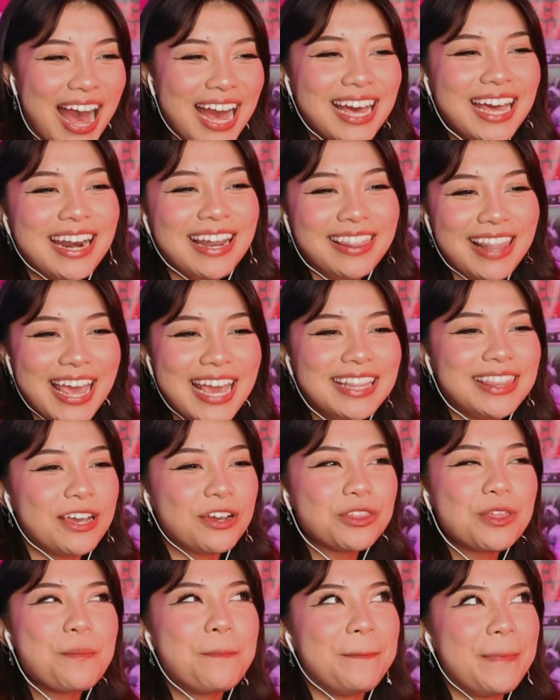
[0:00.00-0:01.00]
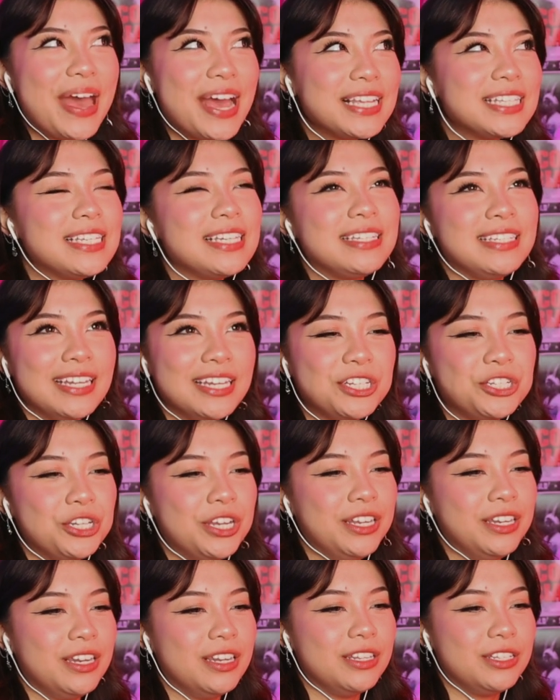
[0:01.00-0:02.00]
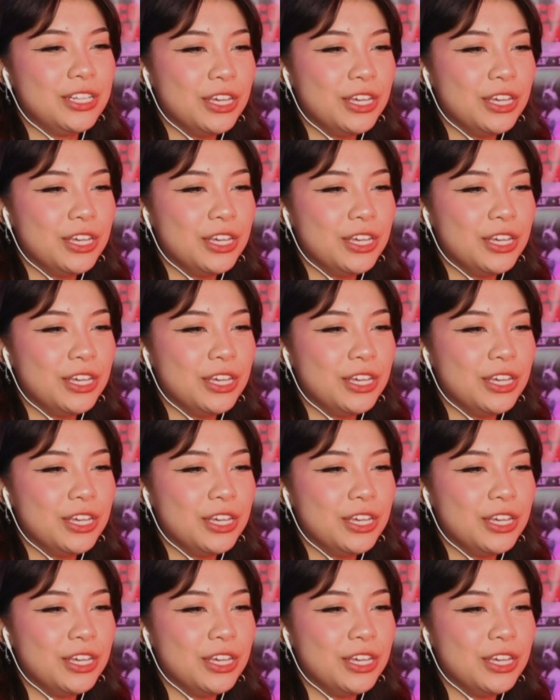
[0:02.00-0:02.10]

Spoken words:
I kind of like, they're the best addition